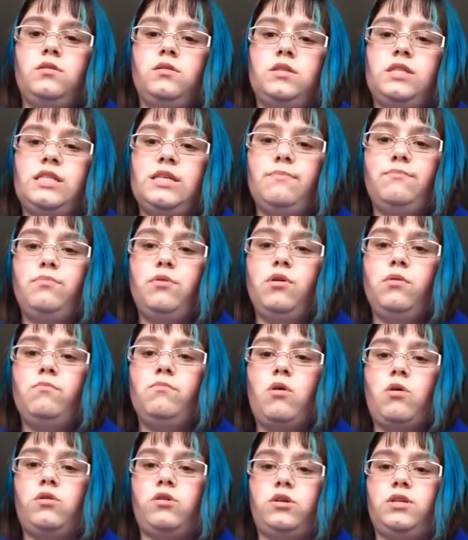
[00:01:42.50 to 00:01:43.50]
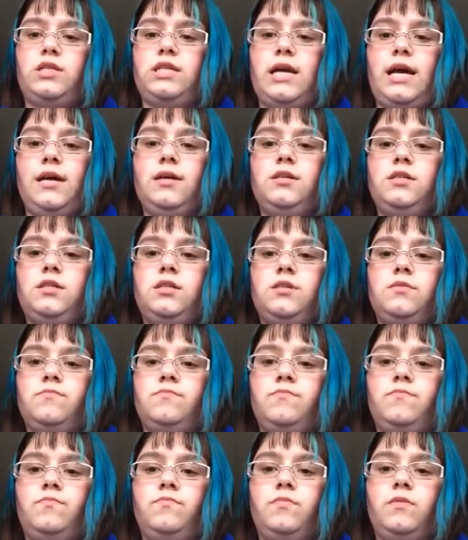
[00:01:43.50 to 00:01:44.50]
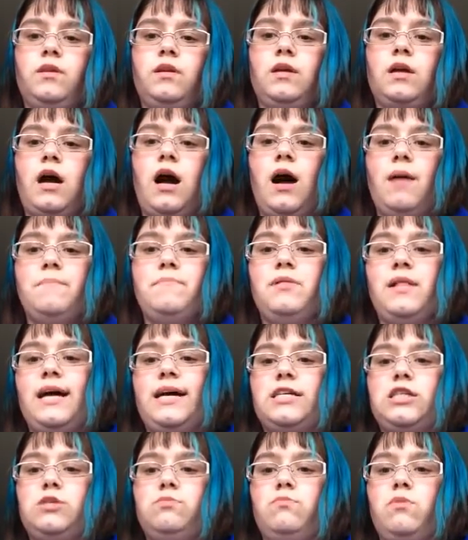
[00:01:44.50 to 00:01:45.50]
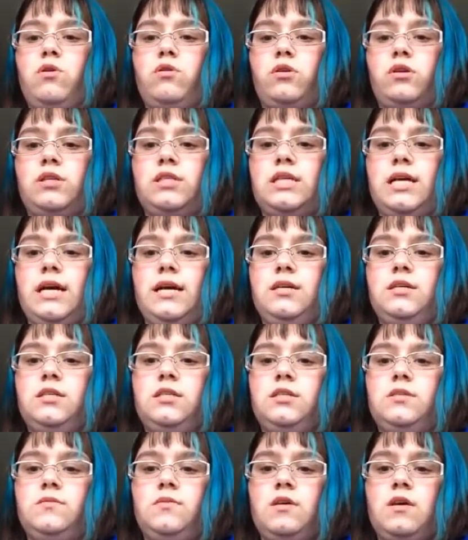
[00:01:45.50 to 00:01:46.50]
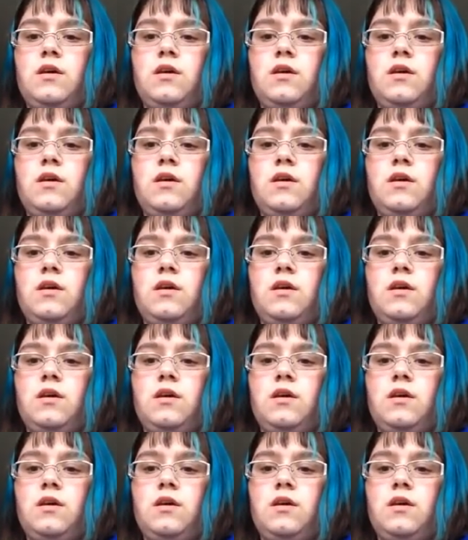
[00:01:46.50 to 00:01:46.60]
simple motor tics, complex motor tics,